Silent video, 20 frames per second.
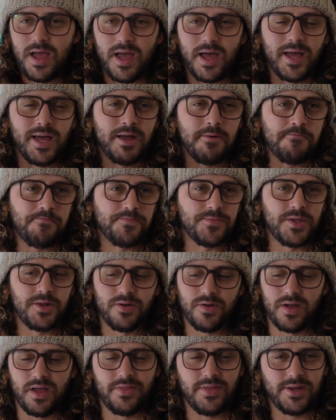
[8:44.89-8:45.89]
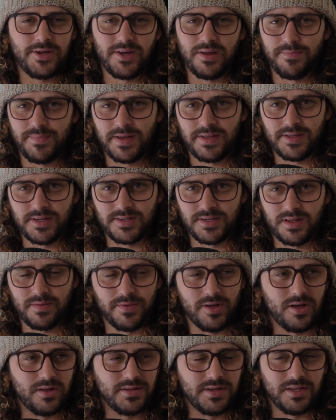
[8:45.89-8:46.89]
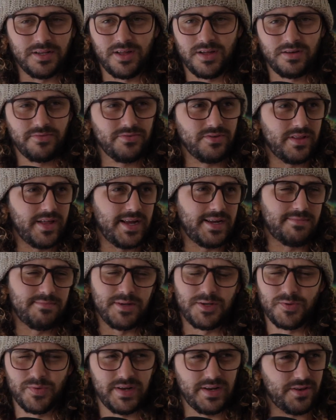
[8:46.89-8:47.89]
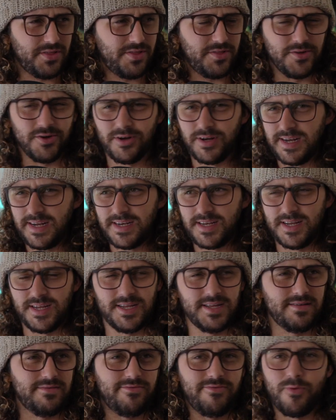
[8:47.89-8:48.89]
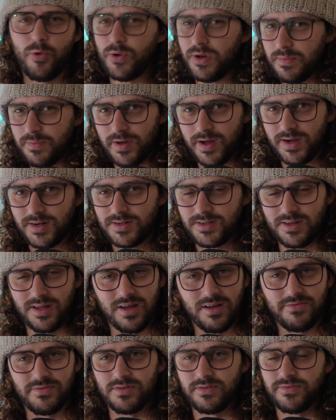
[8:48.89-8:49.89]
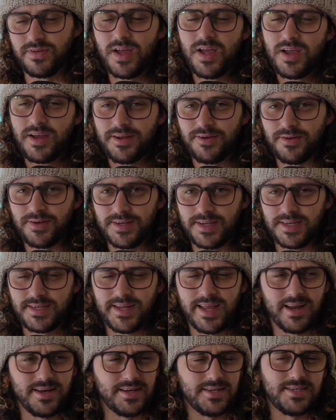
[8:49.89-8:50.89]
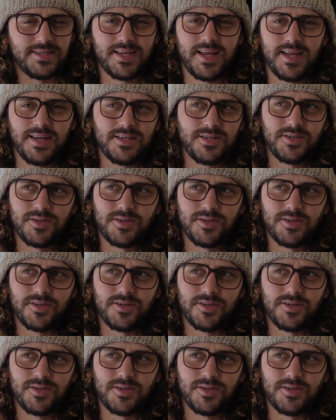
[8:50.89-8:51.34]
You know, I think you can pick this up all day long for like between 30 to 40 bucks off of, you know, discounted sites.